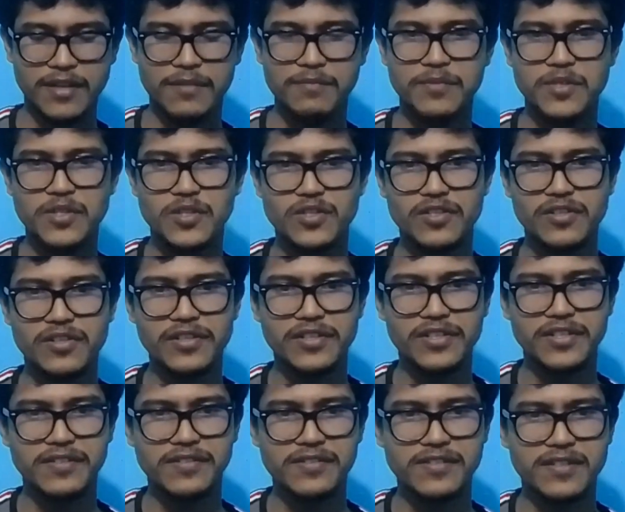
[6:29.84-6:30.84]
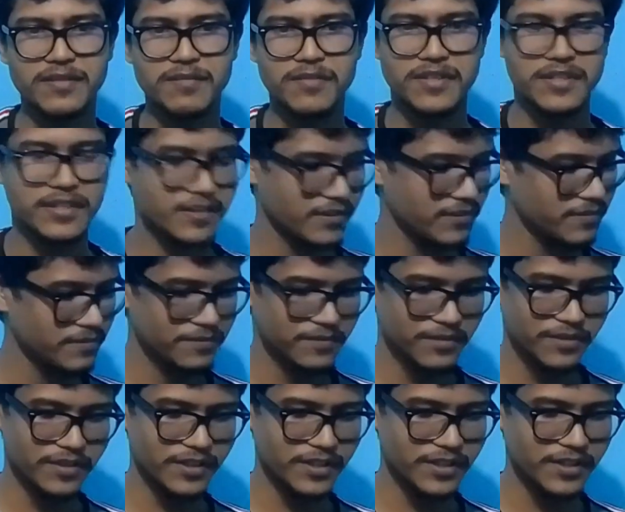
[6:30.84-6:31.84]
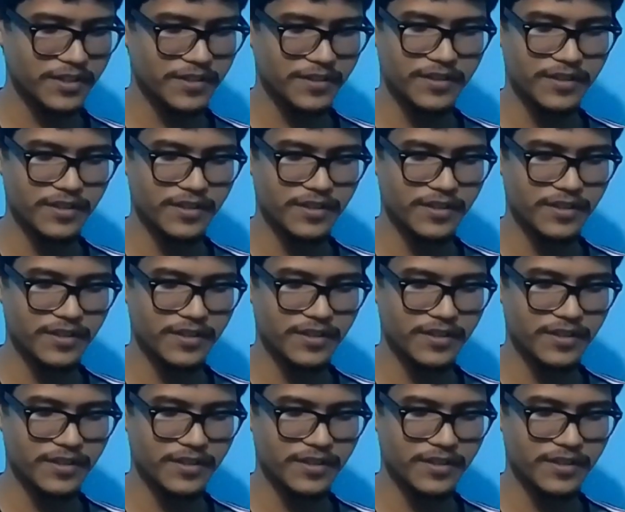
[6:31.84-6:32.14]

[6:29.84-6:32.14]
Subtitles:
I'm just writing something. Okay,